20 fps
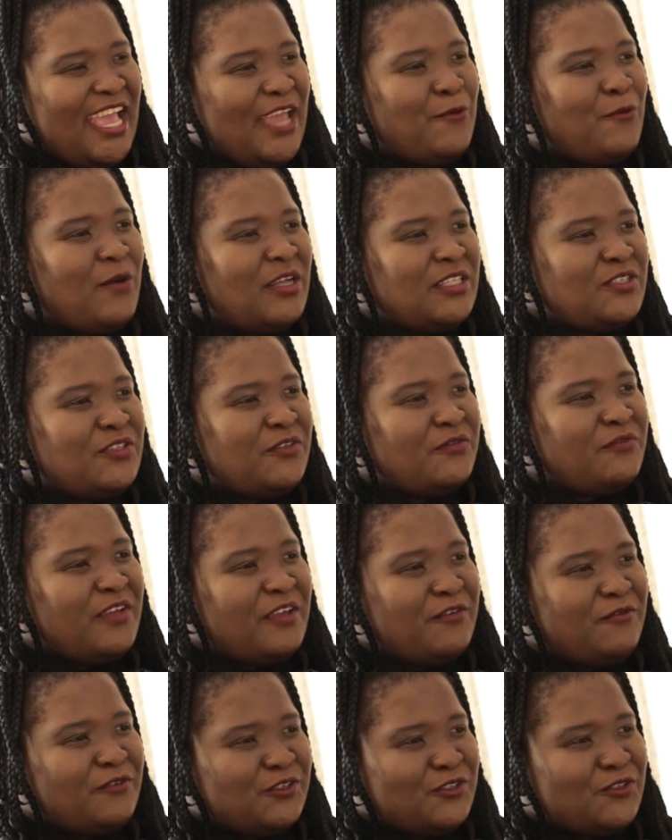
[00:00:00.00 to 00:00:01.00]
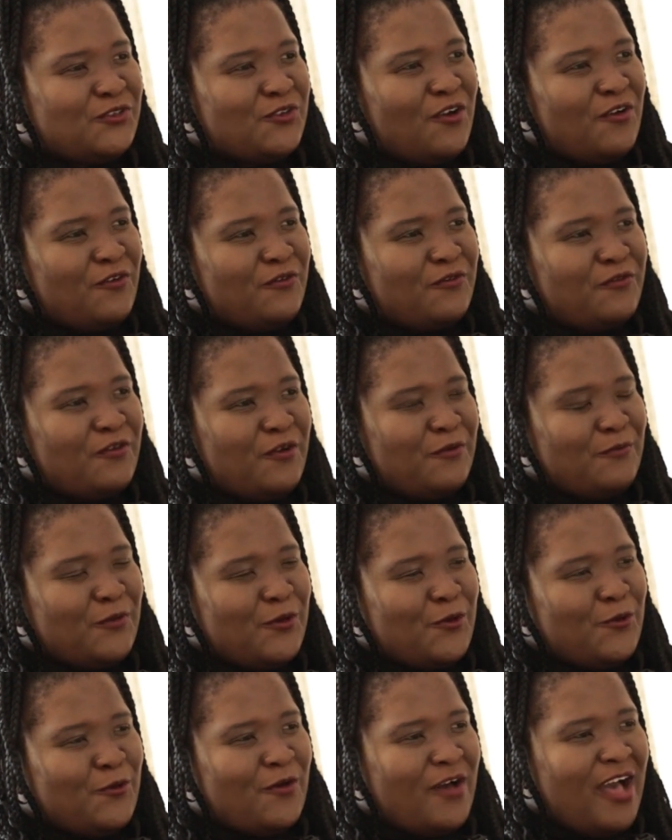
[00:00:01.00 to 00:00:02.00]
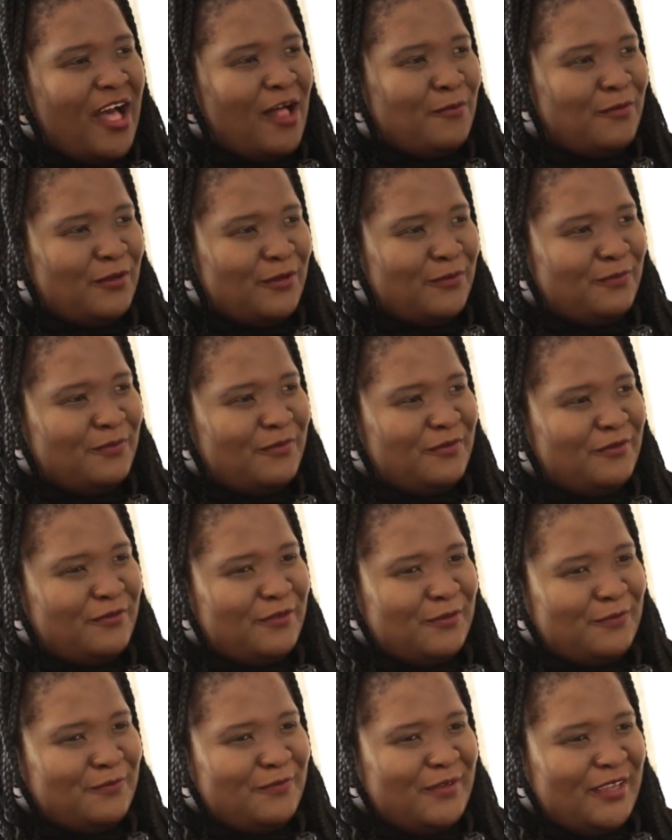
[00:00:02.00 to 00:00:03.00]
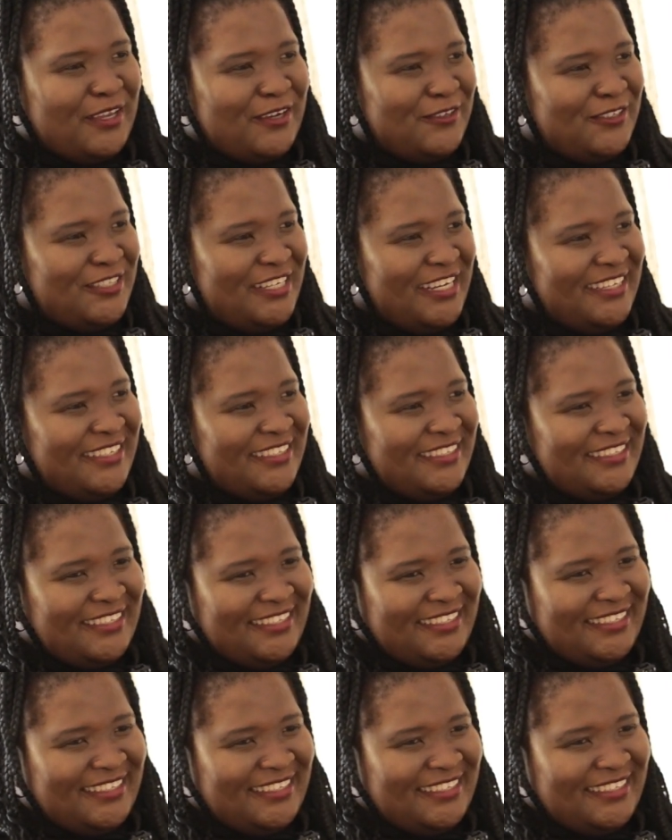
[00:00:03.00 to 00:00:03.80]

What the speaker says: And what's the favorite song from your album, from Piano Cella?